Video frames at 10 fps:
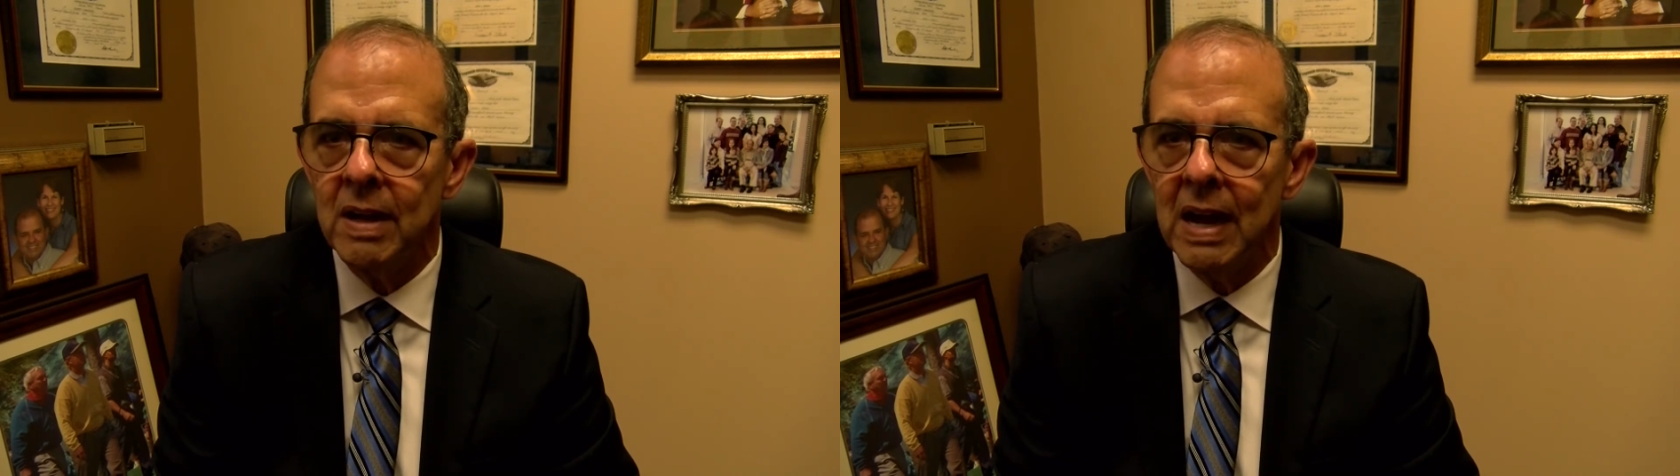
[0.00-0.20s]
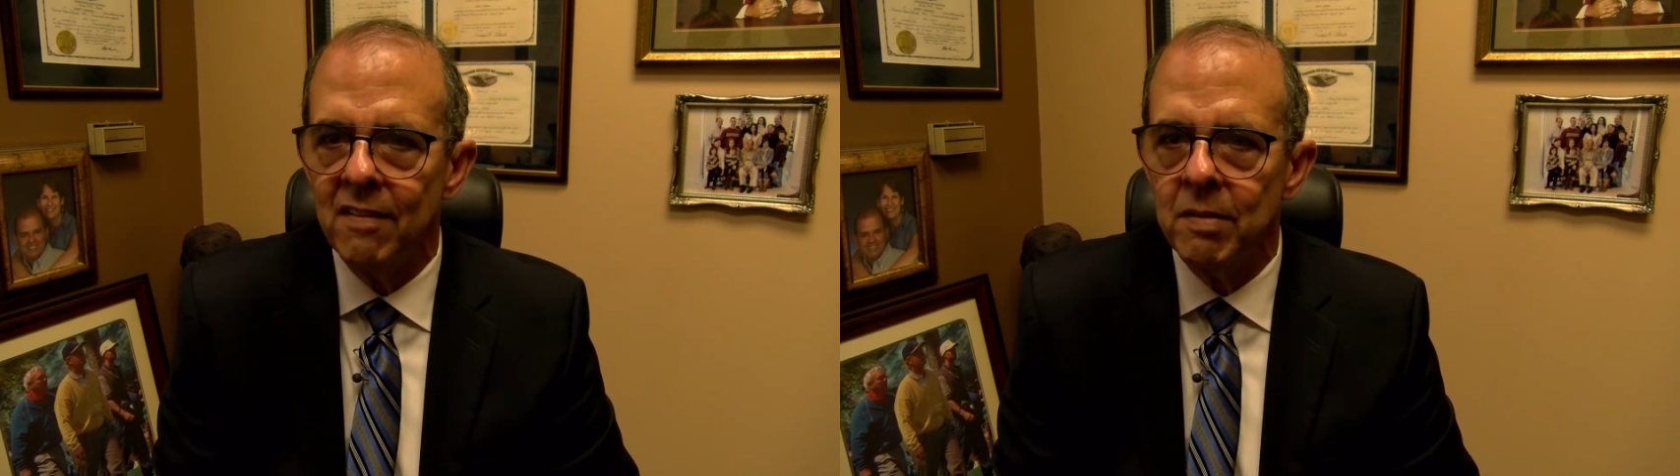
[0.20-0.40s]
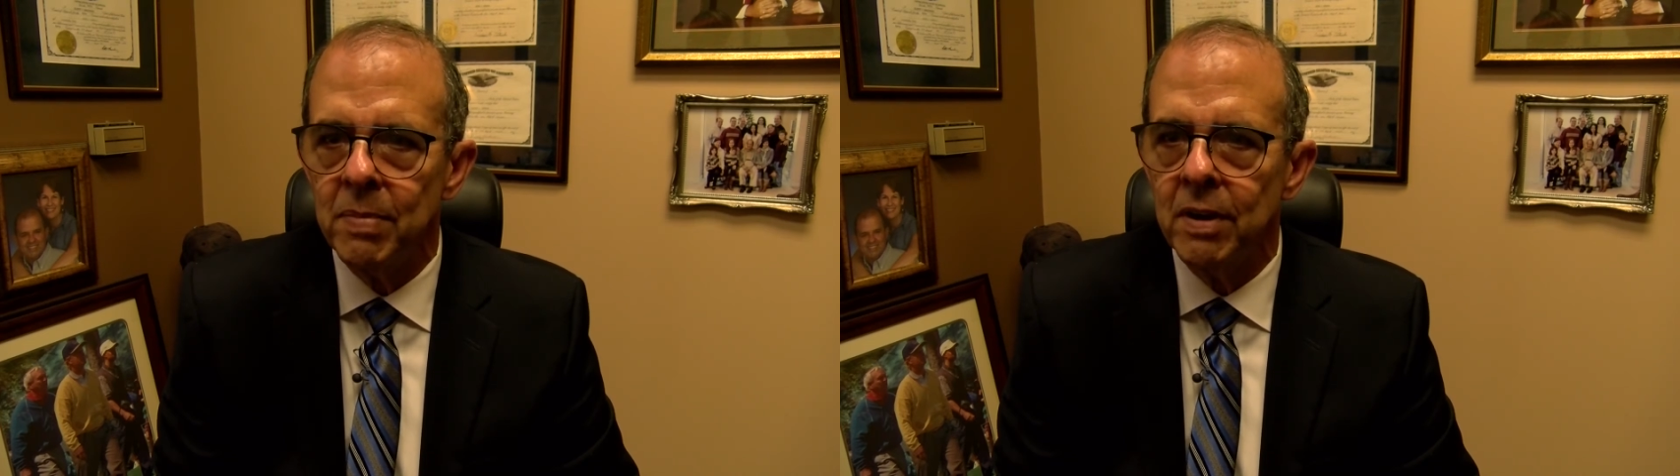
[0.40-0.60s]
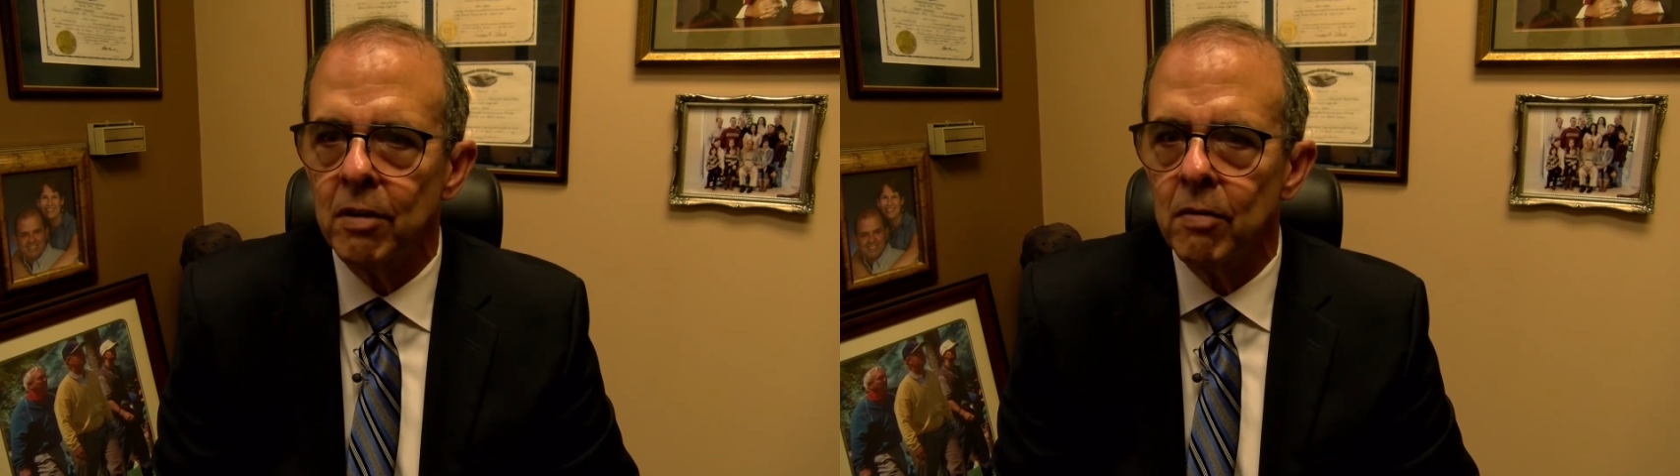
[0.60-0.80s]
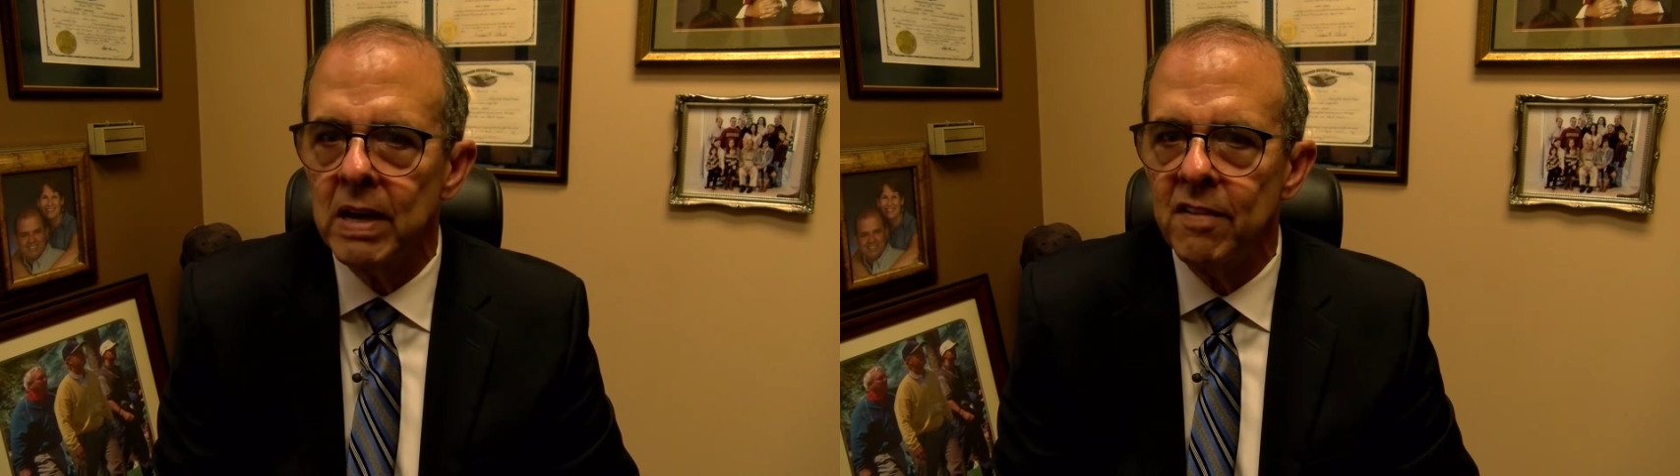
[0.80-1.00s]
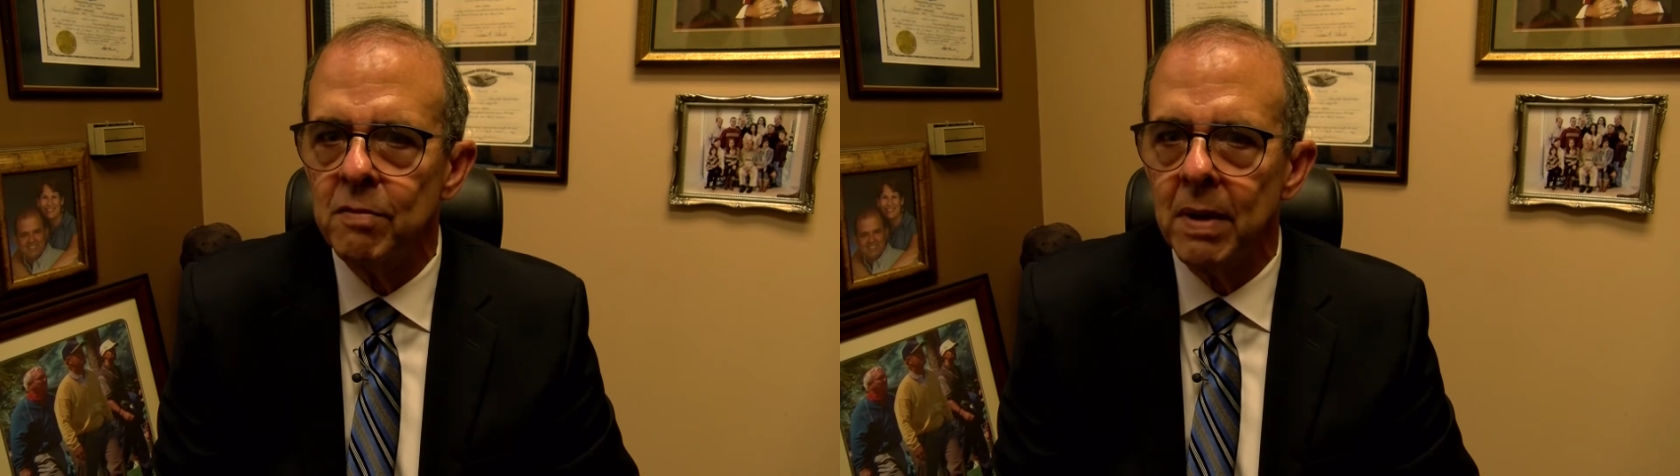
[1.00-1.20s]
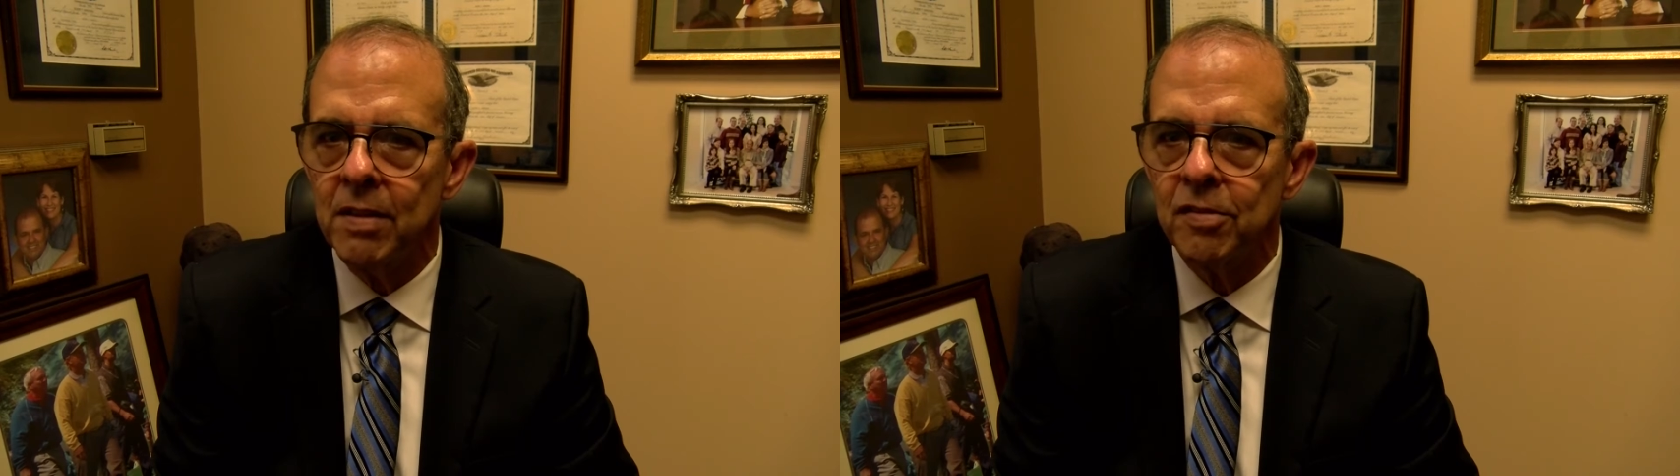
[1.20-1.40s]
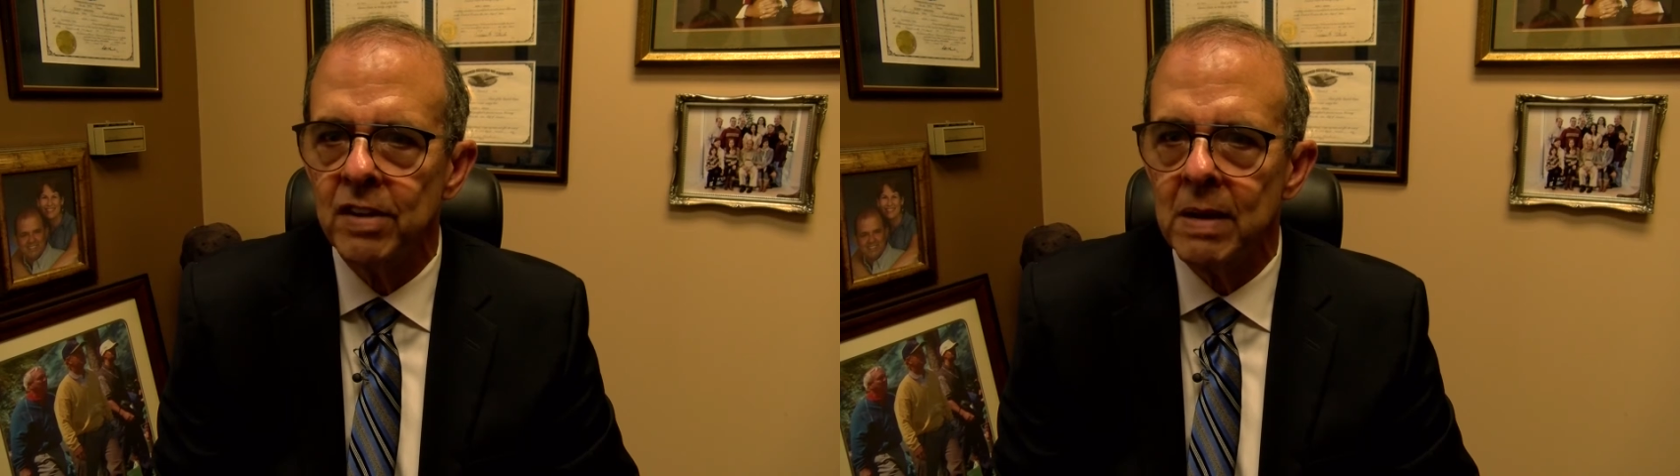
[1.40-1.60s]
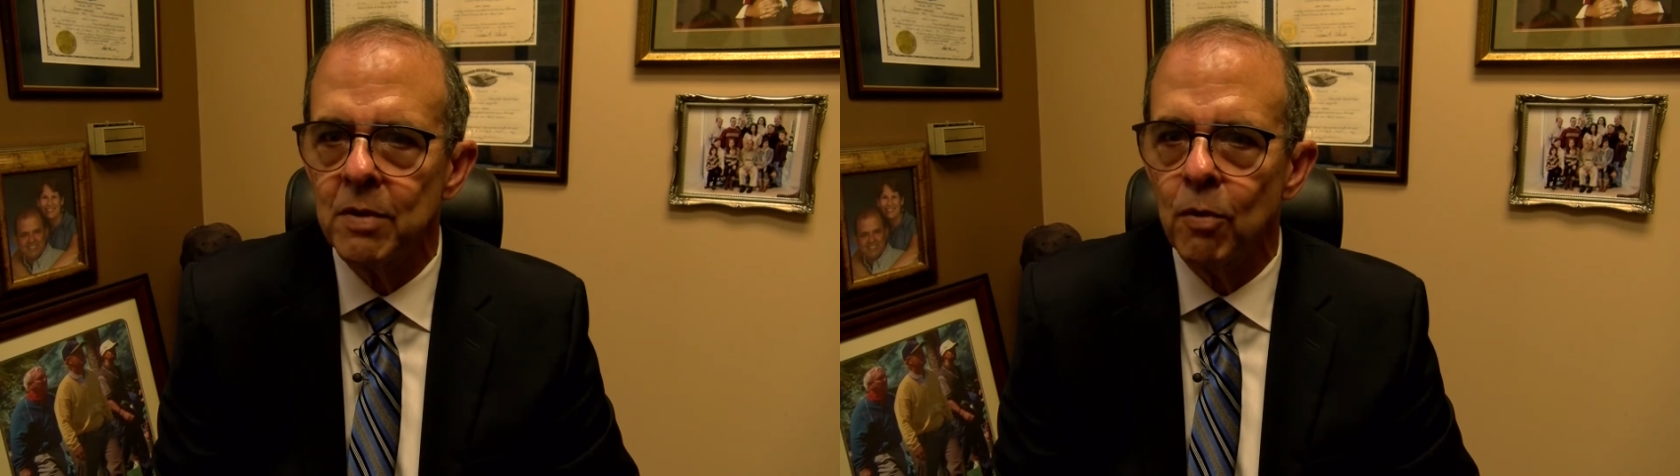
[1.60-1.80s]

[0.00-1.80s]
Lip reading: having been aggrieved by the same